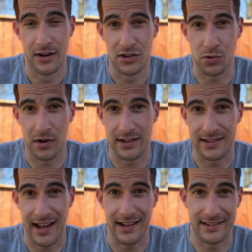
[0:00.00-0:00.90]
So we're gonna
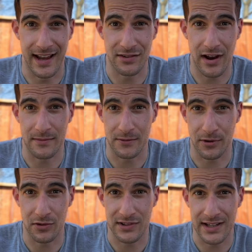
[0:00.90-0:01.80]
say 10 grams of
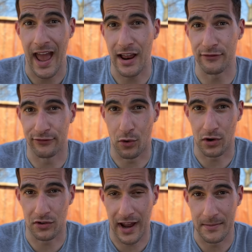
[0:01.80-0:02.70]
protein and 4
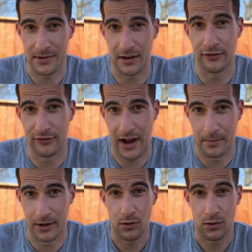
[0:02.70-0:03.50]
grams of fiber.